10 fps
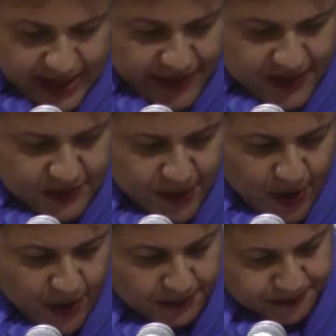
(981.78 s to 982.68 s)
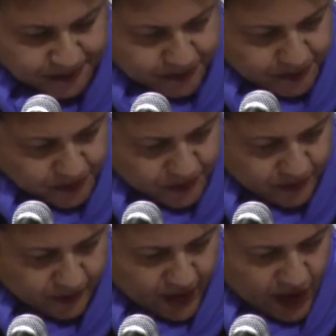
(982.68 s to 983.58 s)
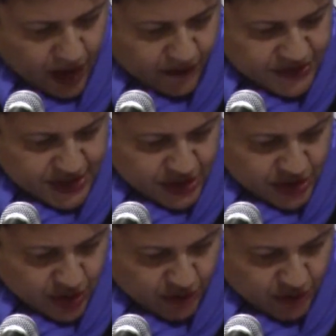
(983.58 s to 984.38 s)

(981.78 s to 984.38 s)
In this poem, Conversation